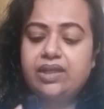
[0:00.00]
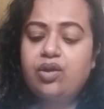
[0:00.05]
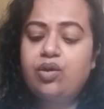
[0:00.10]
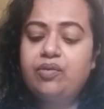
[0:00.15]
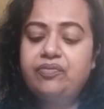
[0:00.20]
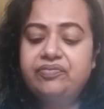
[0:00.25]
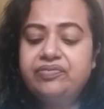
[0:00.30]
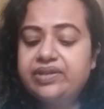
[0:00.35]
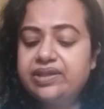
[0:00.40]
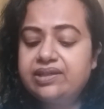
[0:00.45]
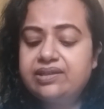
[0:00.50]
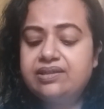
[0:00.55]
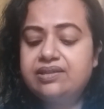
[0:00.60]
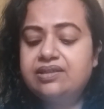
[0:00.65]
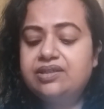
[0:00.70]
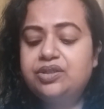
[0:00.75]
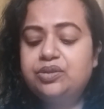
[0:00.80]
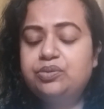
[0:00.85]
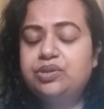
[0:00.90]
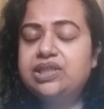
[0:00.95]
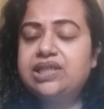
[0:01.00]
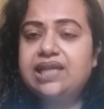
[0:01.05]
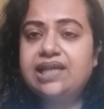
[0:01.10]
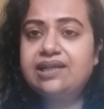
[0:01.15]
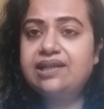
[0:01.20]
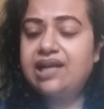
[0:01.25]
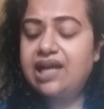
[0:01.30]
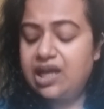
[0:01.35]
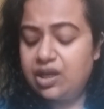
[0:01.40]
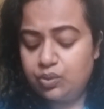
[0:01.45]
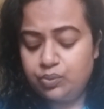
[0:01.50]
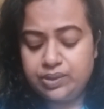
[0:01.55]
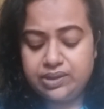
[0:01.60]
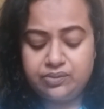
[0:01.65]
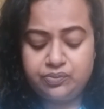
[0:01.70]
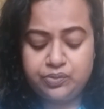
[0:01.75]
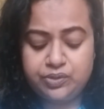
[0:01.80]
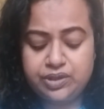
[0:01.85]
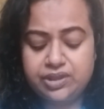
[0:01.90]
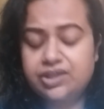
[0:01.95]
of it to check how
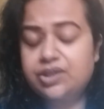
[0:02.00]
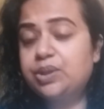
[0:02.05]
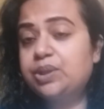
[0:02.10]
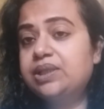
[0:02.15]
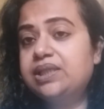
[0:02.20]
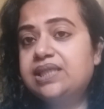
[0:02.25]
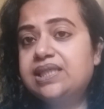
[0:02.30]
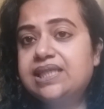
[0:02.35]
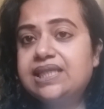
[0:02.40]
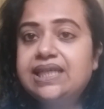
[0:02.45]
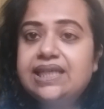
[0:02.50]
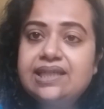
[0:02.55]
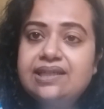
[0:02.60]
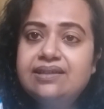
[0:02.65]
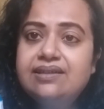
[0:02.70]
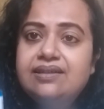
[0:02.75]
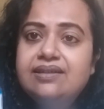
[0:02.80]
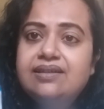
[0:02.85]
it works on the skin.